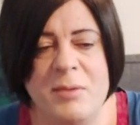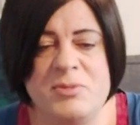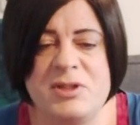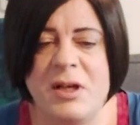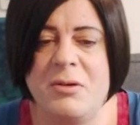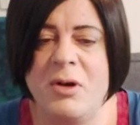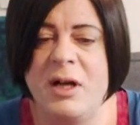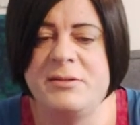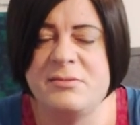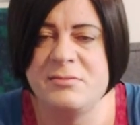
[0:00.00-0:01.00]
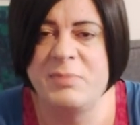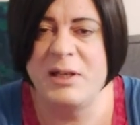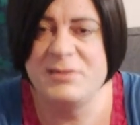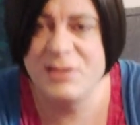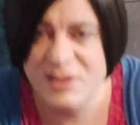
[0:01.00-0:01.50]
so I
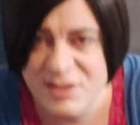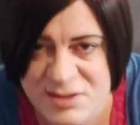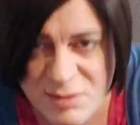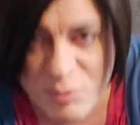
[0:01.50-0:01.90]
basically did some